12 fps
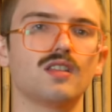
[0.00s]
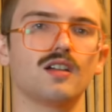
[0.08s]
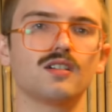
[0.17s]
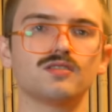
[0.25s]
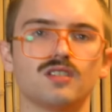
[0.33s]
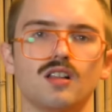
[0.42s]

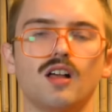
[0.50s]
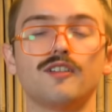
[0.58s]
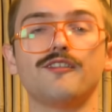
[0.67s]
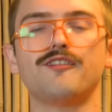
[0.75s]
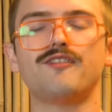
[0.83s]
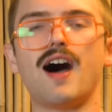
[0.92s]
There's a lot
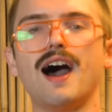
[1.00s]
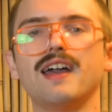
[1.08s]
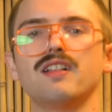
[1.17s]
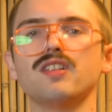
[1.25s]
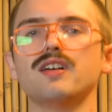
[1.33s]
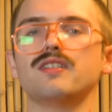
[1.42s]
of
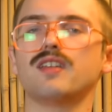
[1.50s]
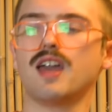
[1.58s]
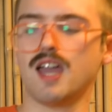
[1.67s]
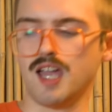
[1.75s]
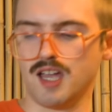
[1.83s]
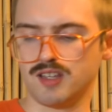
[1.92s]
violet
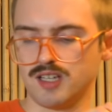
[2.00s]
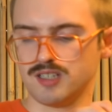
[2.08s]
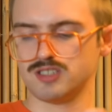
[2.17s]
and